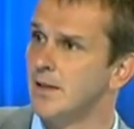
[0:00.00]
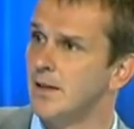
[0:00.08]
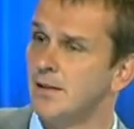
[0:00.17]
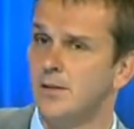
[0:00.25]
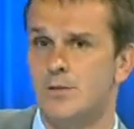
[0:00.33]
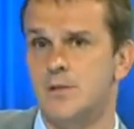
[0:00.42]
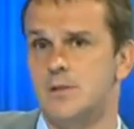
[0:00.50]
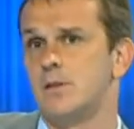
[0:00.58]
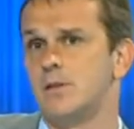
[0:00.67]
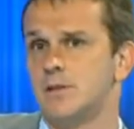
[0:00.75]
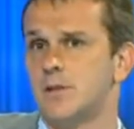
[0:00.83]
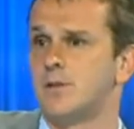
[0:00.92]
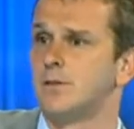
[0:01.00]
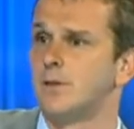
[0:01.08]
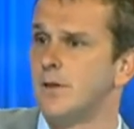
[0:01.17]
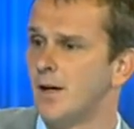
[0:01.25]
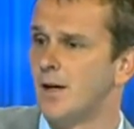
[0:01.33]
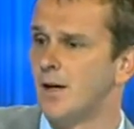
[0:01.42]
And obviously he's going
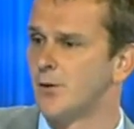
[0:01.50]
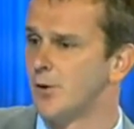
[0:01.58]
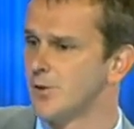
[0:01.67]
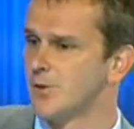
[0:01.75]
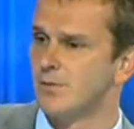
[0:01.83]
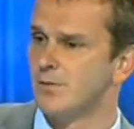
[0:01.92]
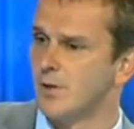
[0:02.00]
across